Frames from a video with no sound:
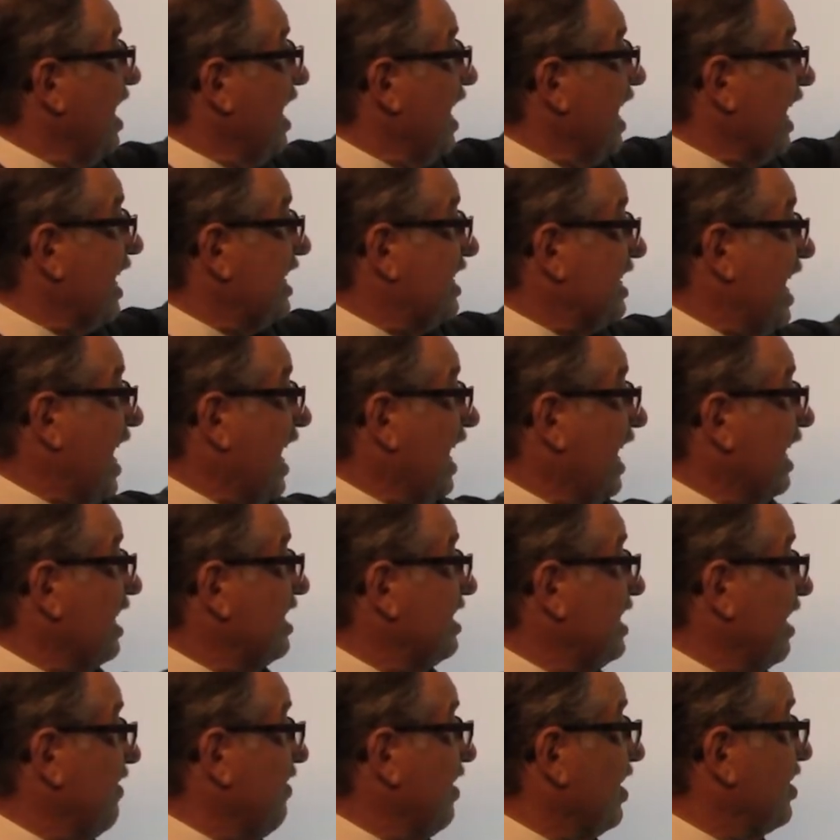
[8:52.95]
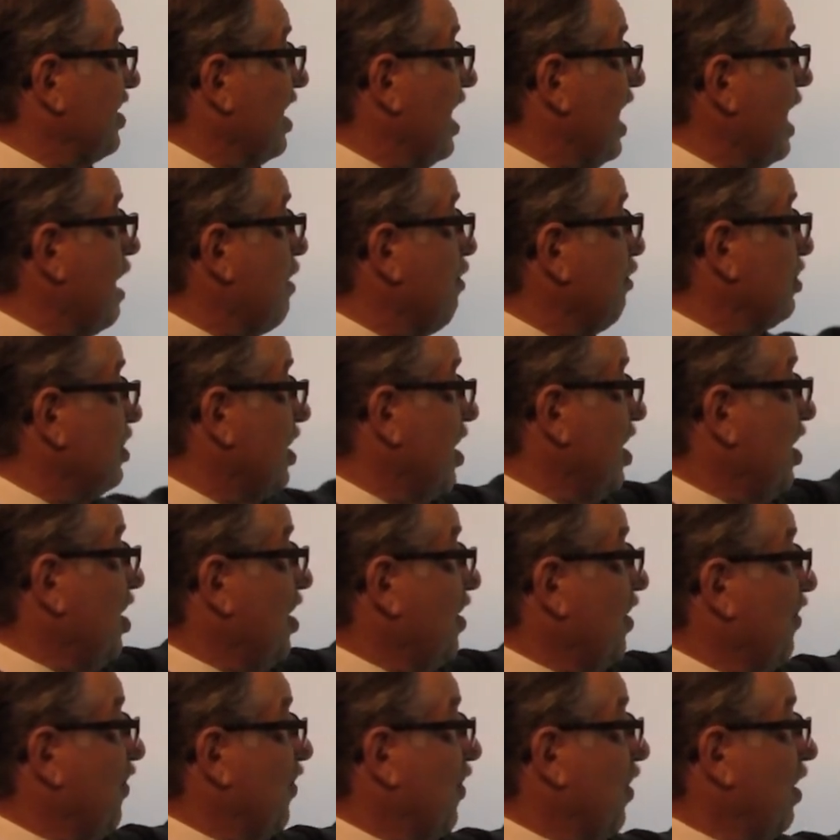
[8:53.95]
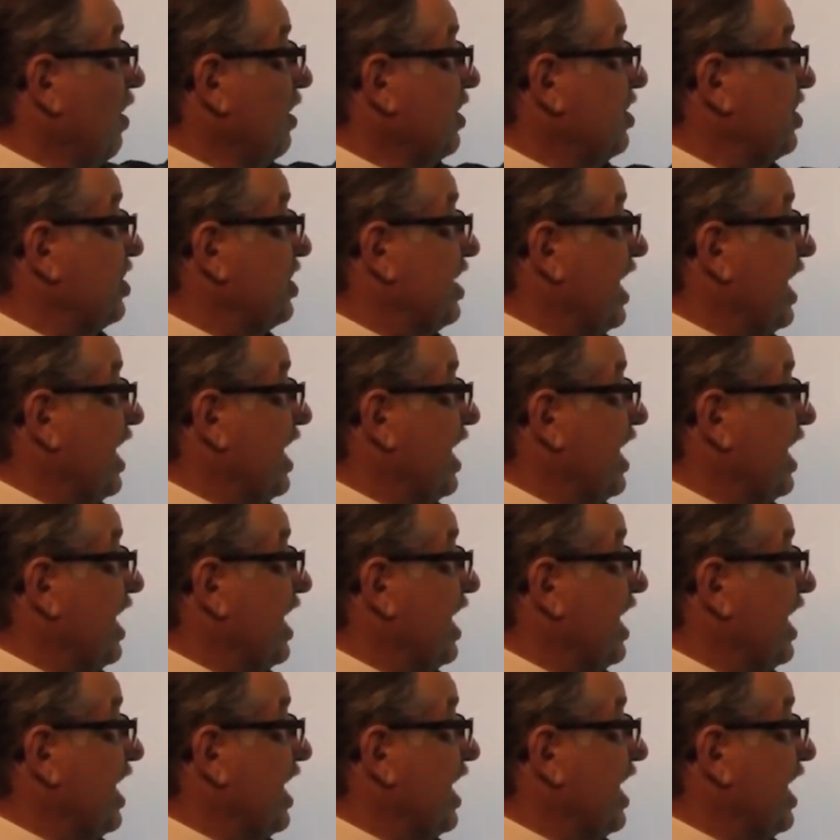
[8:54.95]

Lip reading: Exactly 7 times. First